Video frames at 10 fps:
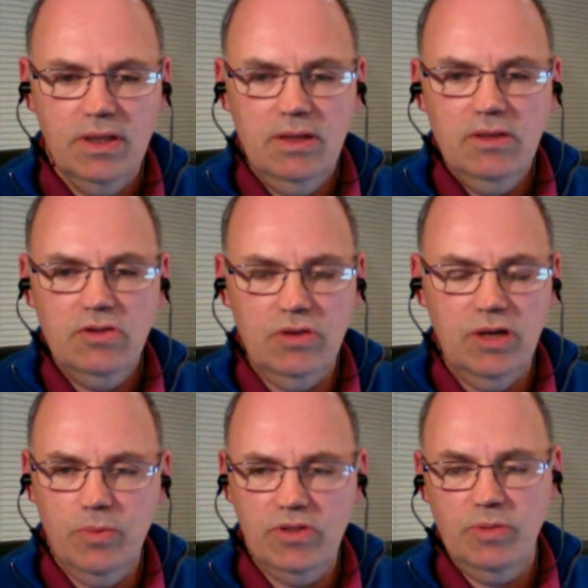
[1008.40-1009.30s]

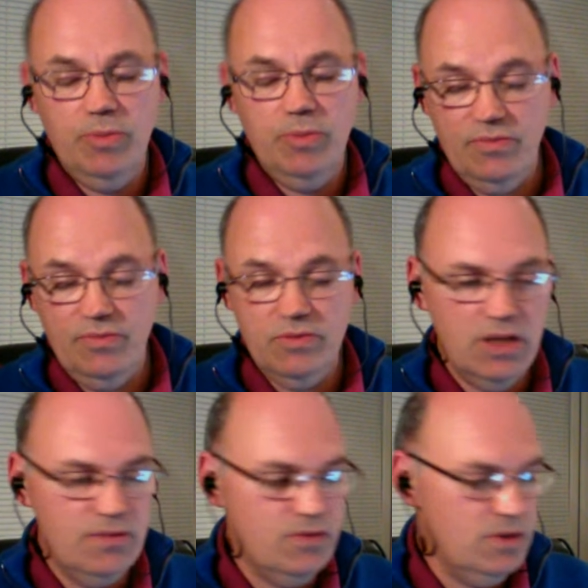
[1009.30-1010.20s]
tripods apart from
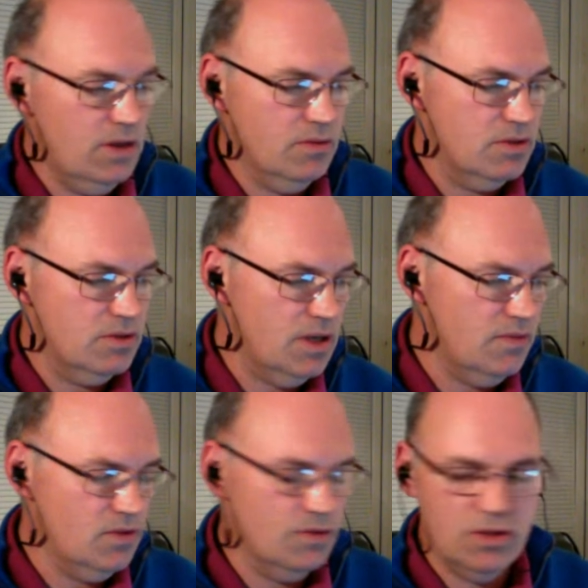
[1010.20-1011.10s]
safety, health and
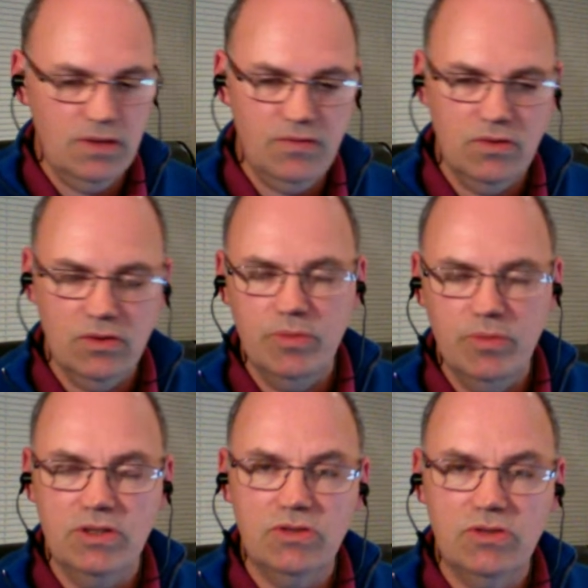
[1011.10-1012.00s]
safety, obviously, if you're on a
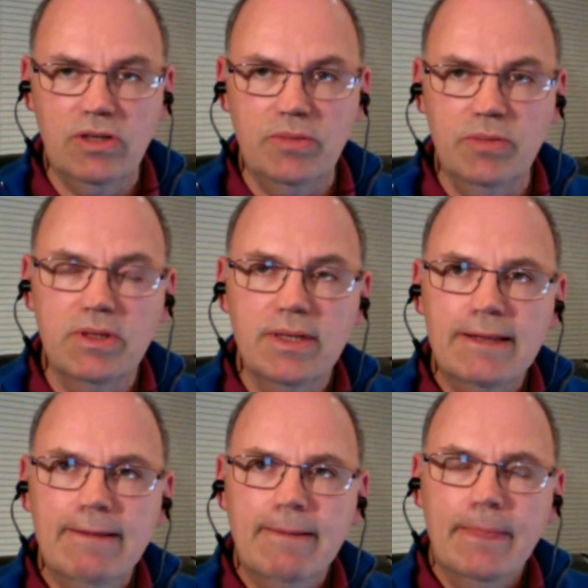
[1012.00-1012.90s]
busy street. But,
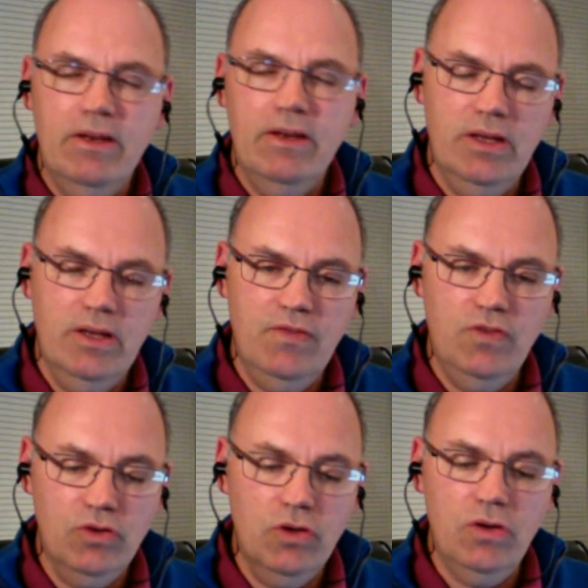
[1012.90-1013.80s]
you know, if you're
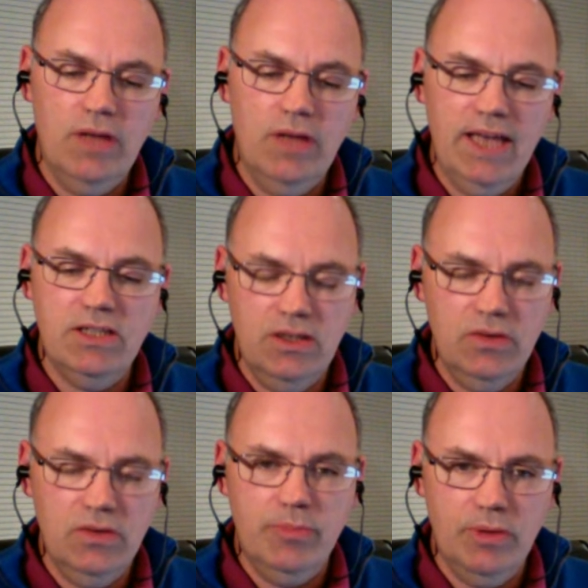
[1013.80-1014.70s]
not actually
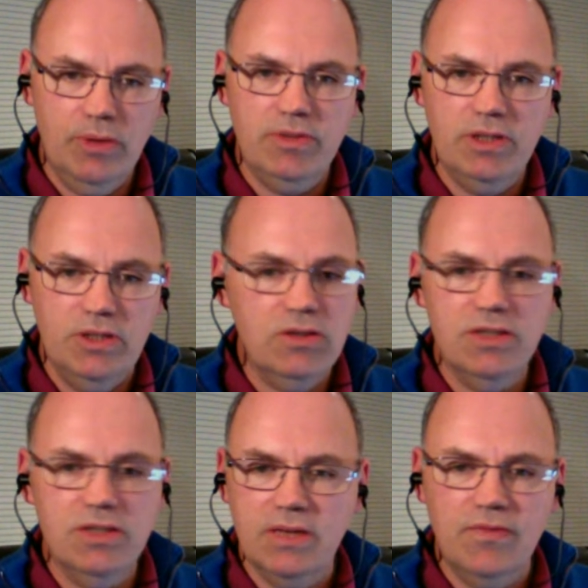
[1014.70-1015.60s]
on their property, you can
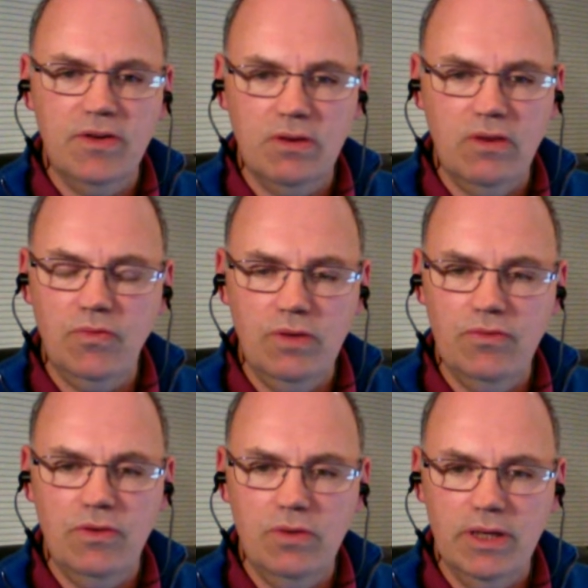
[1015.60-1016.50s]
take a photograph wherever
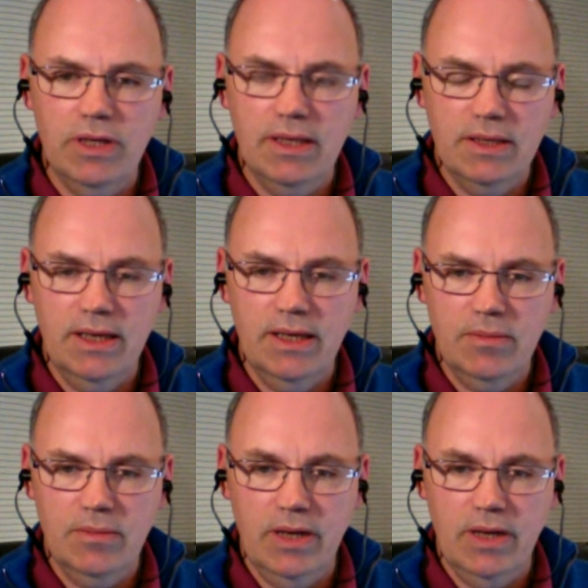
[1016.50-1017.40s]
you like.
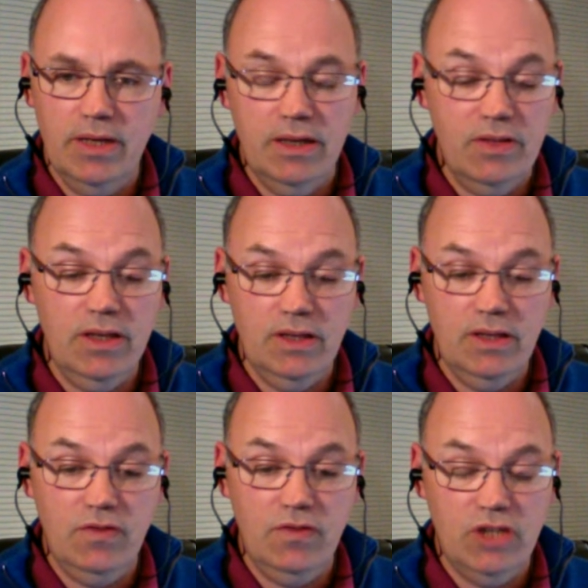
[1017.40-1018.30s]
Um, and I think
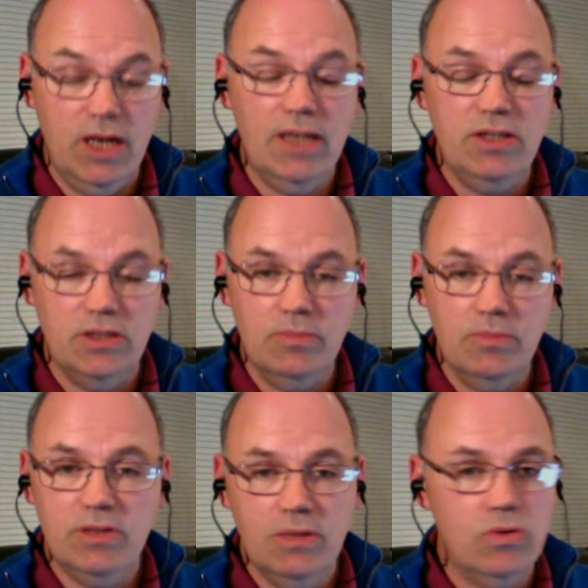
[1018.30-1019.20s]
if you challenge them and
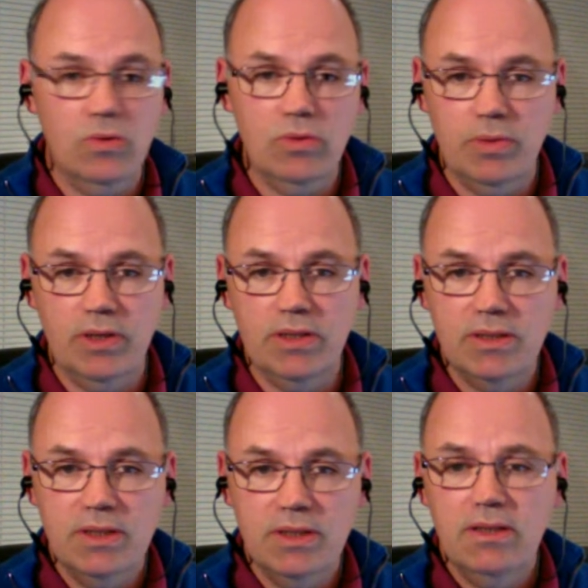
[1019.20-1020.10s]
say, well, call the police,
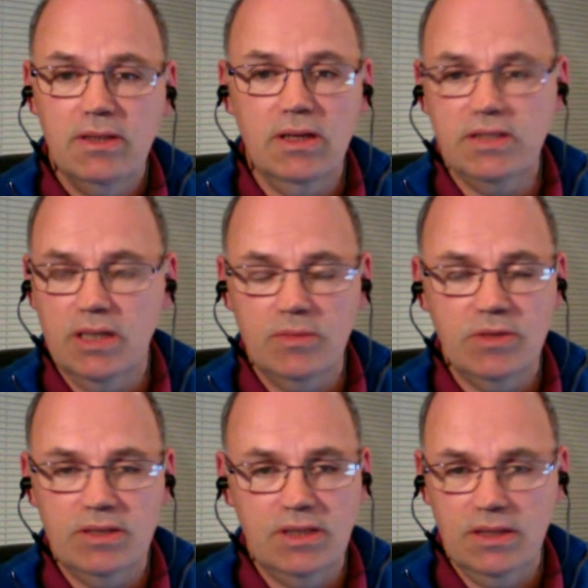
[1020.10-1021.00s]
nine times out
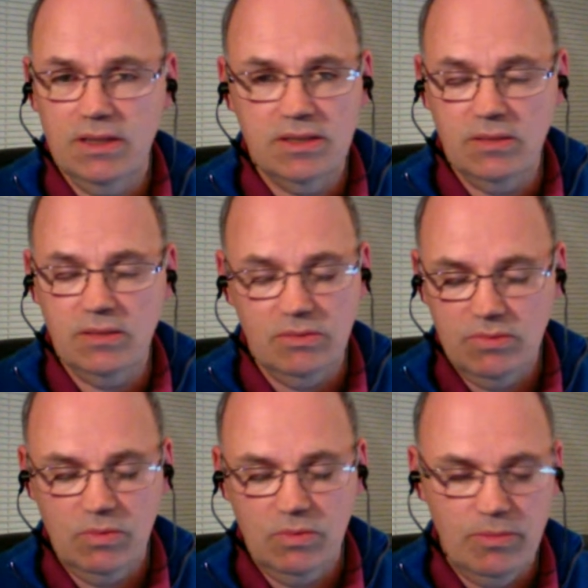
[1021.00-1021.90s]
of 10, they say, well,
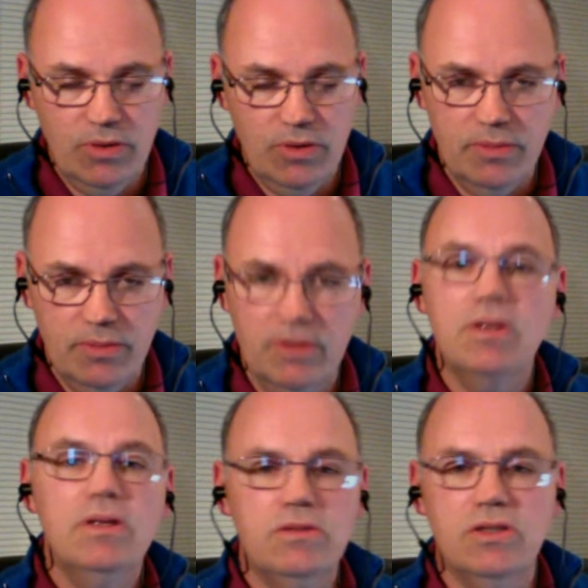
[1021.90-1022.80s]
we won't bother. But
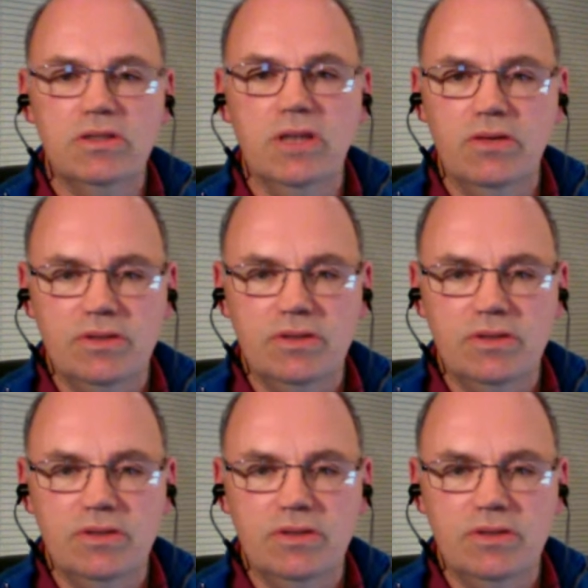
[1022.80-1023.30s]
just don't, you